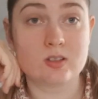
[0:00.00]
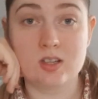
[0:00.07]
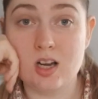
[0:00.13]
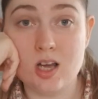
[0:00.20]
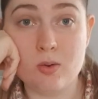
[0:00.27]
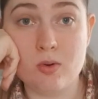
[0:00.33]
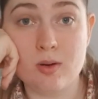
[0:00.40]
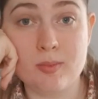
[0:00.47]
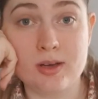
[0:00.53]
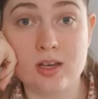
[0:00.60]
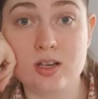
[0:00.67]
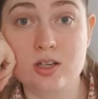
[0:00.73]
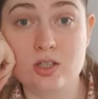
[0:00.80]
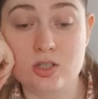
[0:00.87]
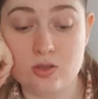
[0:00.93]
Now what am I
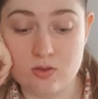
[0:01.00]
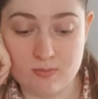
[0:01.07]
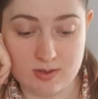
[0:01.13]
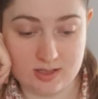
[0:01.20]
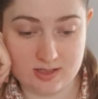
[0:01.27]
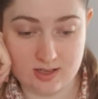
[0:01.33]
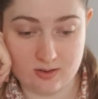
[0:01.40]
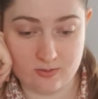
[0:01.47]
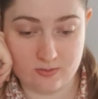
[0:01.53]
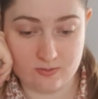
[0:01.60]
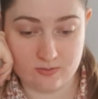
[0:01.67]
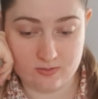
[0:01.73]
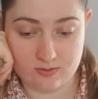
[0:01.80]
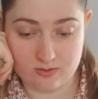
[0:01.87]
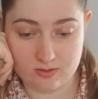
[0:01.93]
going to do with myself?
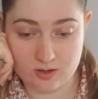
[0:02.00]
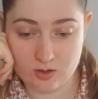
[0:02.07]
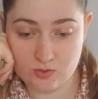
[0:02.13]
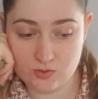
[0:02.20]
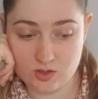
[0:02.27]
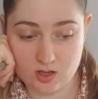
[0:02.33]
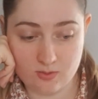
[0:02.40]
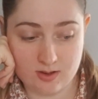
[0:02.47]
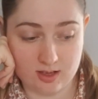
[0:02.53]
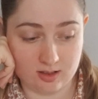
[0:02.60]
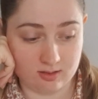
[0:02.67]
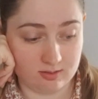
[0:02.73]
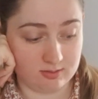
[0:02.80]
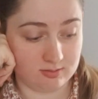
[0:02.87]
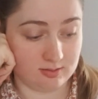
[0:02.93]
No sewing.
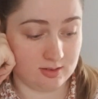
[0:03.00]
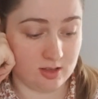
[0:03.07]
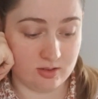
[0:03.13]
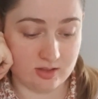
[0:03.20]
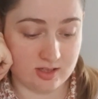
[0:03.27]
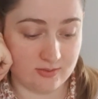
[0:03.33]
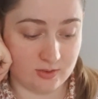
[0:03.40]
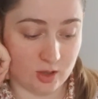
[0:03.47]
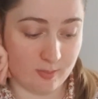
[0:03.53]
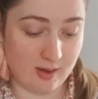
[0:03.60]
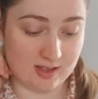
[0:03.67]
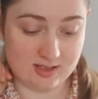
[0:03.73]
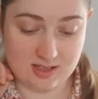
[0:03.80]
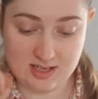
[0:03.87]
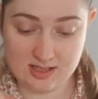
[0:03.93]
I'll just have to go
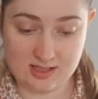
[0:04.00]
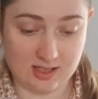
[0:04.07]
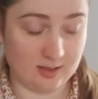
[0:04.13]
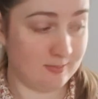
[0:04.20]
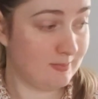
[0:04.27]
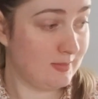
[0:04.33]
back to knitting.